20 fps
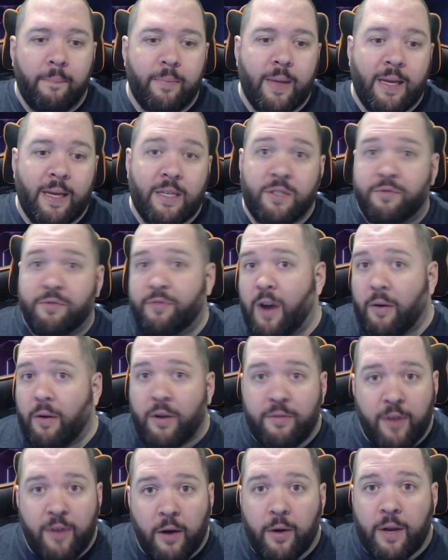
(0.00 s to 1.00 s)
is very,
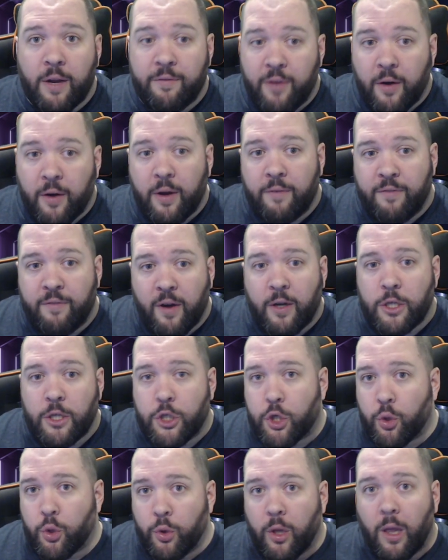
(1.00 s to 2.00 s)
very, very, very
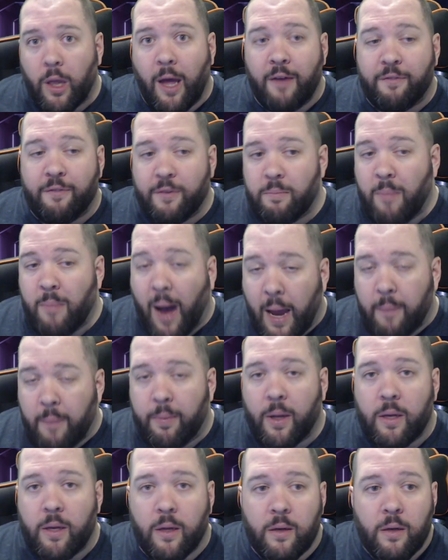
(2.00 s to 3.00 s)
true to life in my
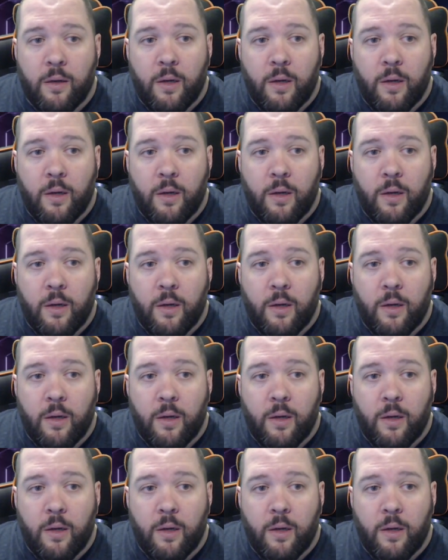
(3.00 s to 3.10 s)
opinion.